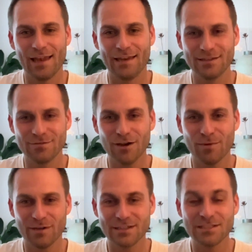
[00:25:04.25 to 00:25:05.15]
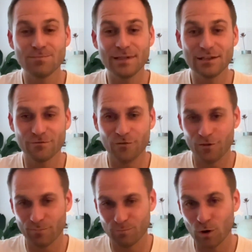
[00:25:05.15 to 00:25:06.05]
he's very much can speak for
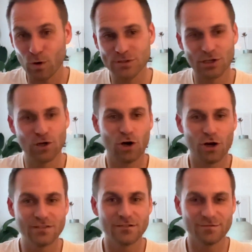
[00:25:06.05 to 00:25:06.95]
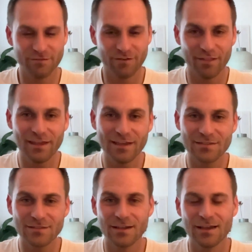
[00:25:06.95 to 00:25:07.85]
the pros and cons of different things.